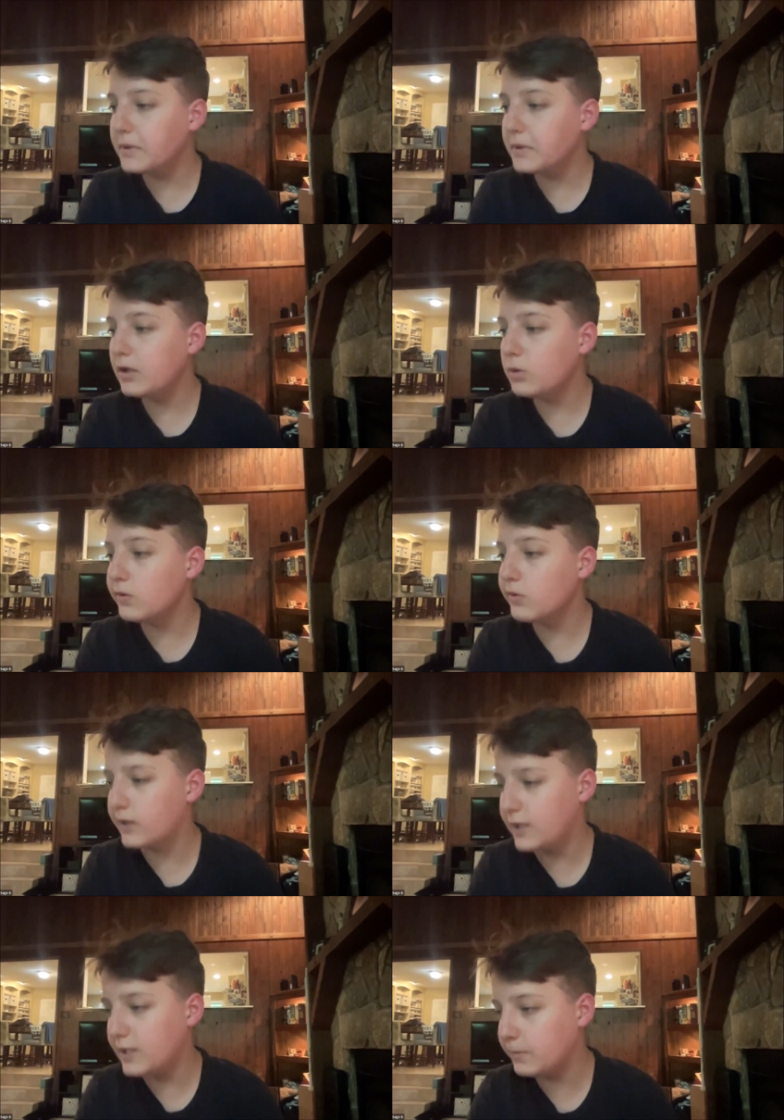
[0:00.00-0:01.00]
Hear me,
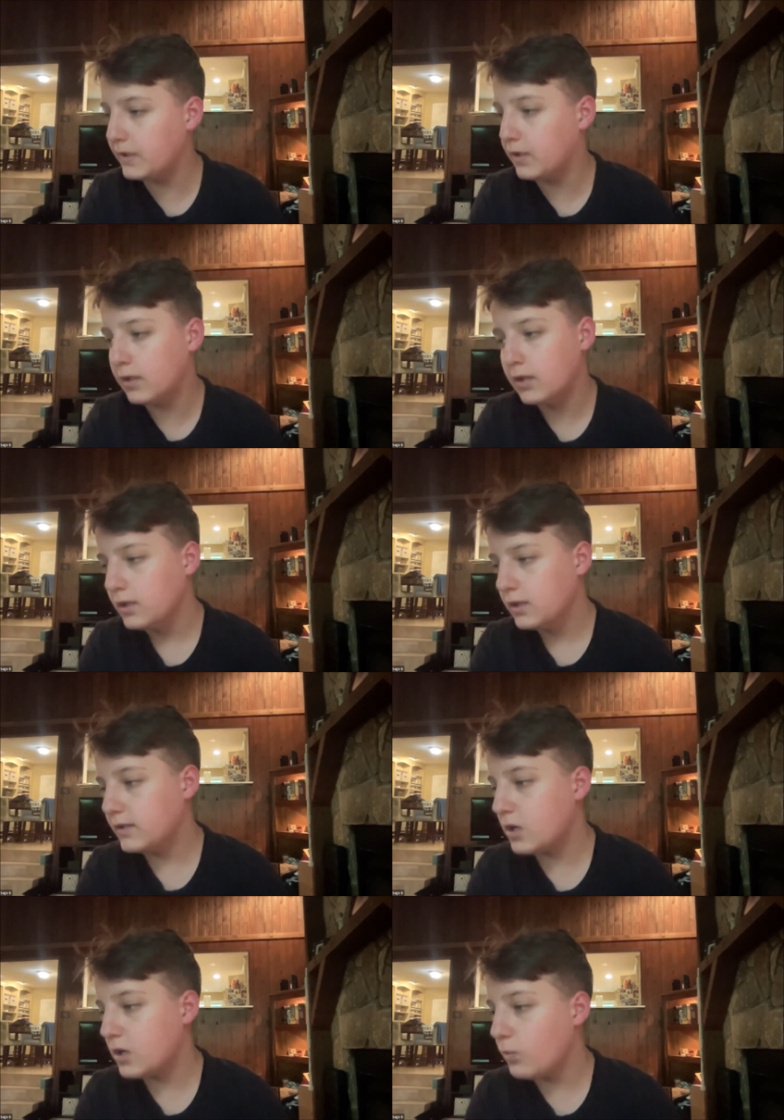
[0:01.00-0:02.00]
O Lord, hear me,
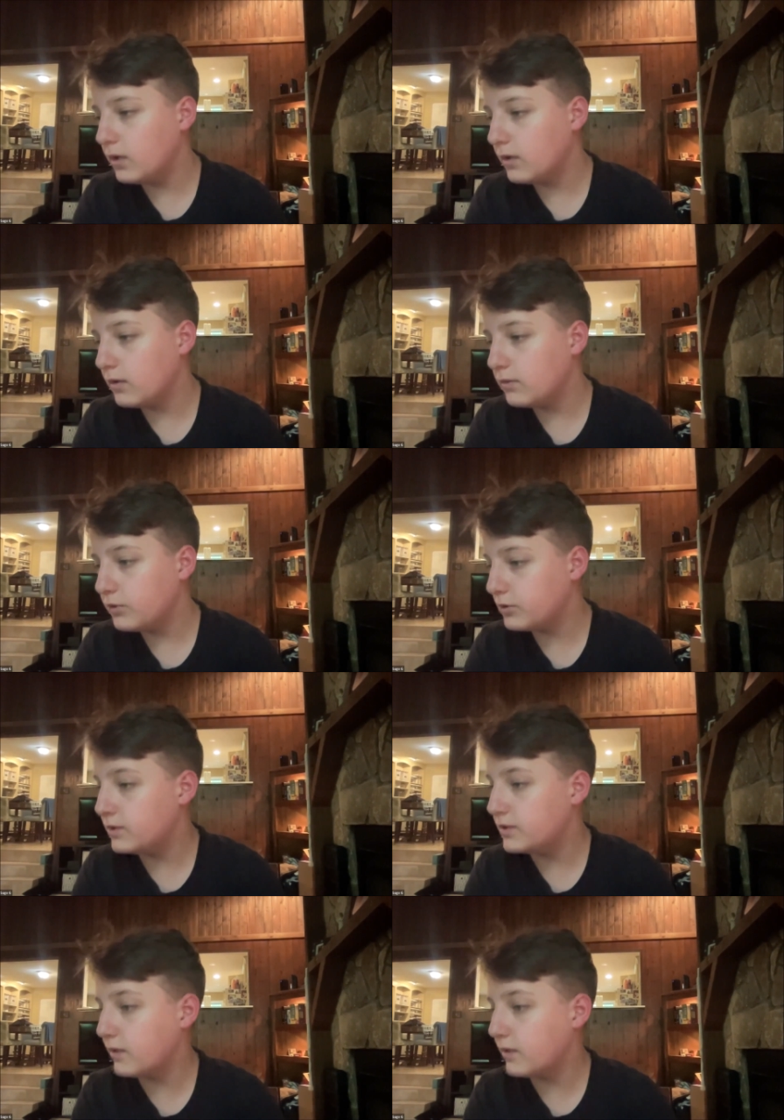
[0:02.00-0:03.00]
that when,"
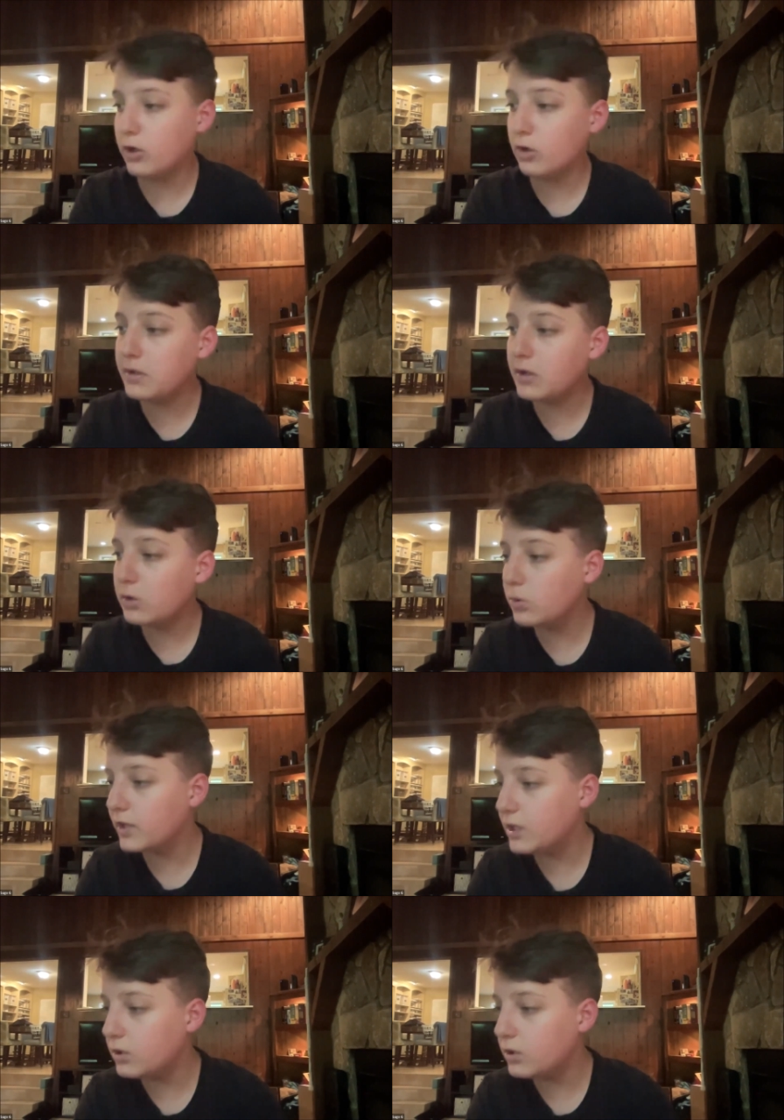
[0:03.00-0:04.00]
verse 37, "hear
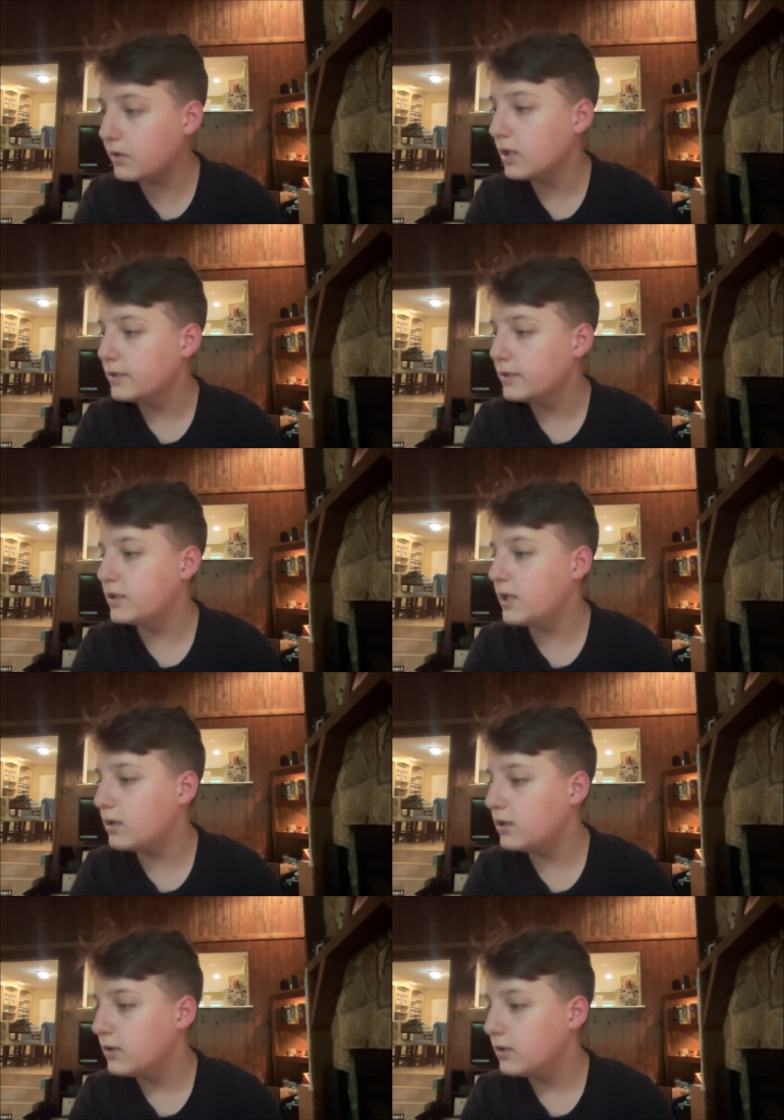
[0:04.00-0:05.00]
me, O Lord, hear me,
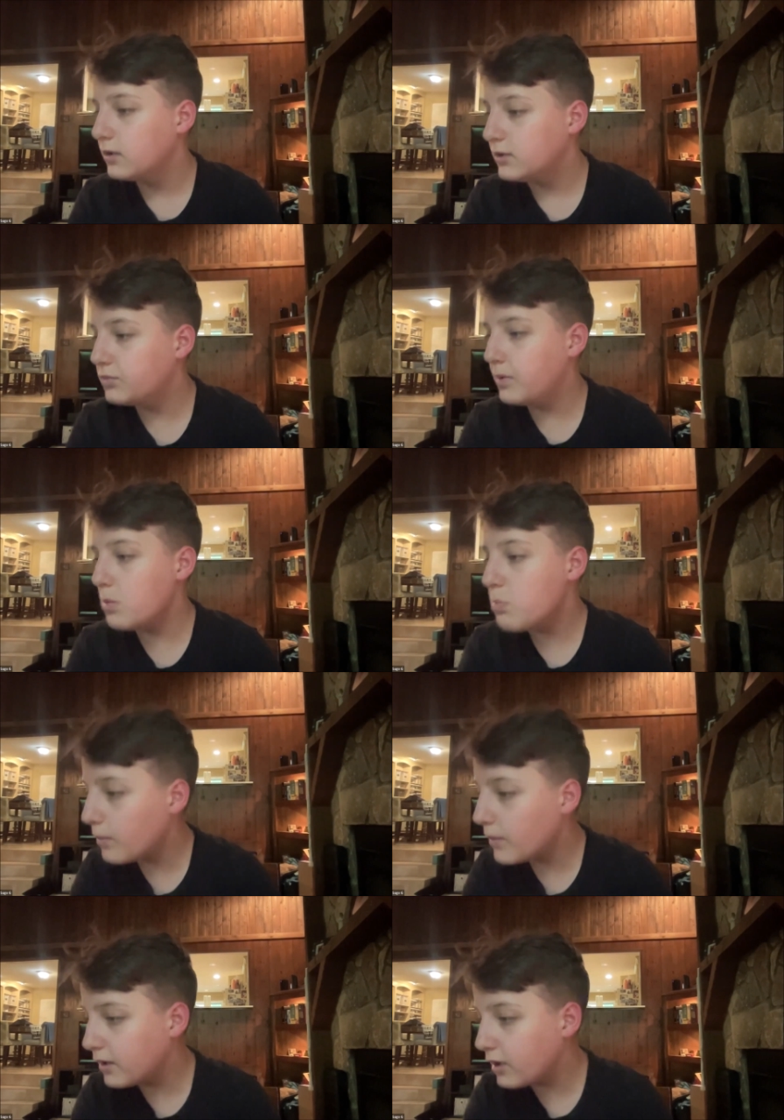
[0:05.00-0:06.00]
that this
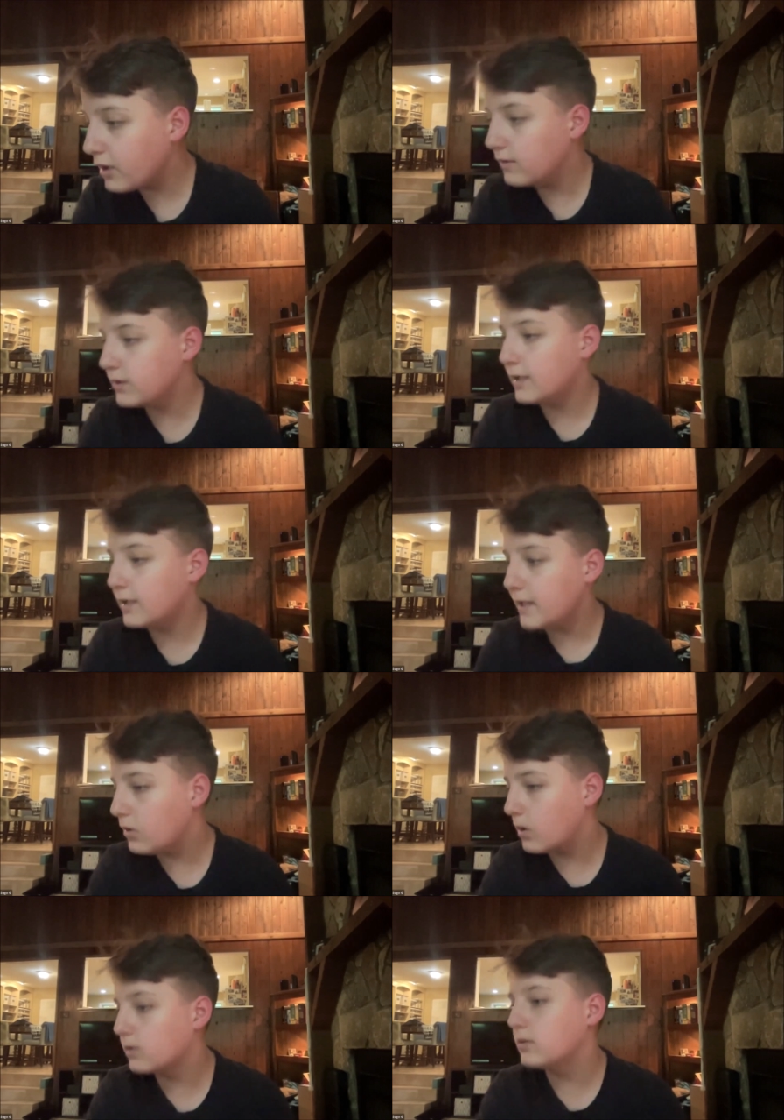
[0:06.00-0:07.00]
people may know
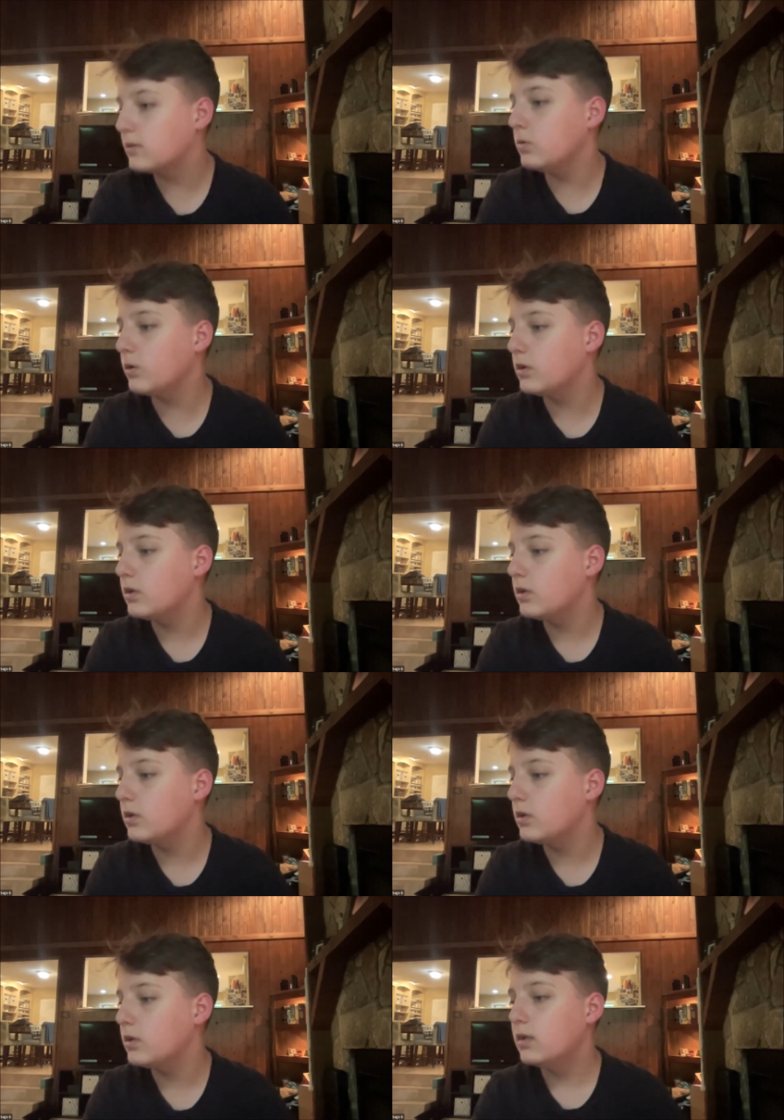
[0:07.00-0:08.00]
that thou art the
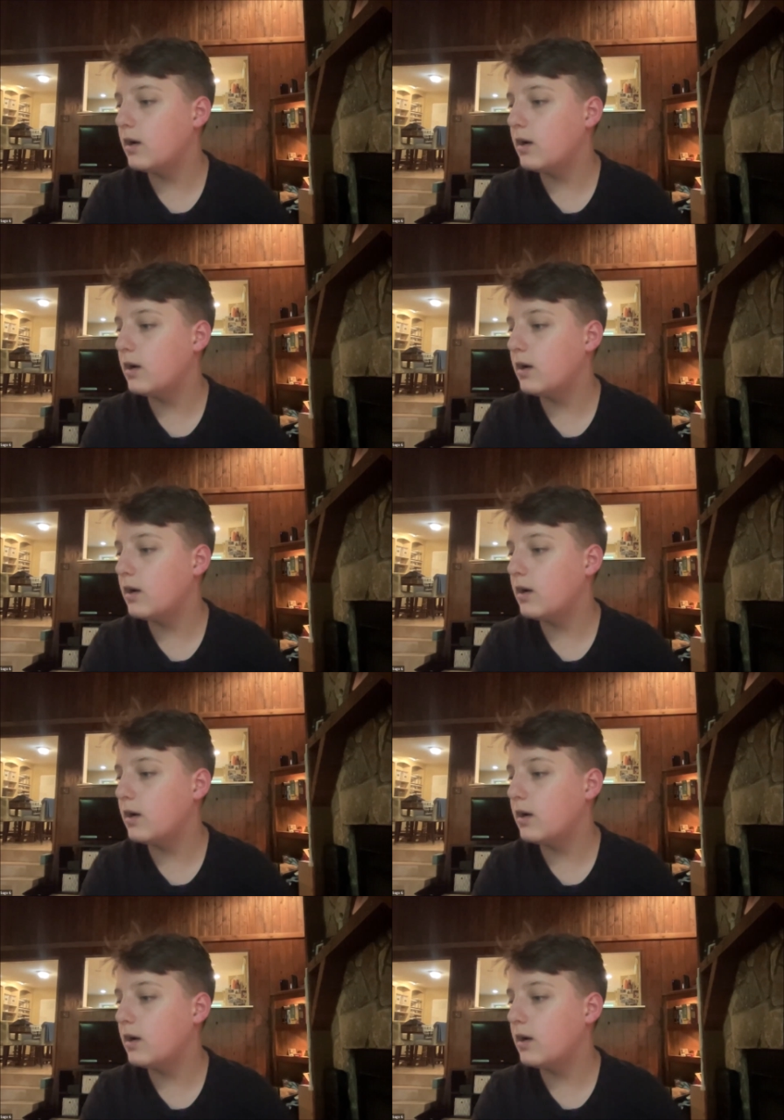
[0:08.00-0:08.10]
Lord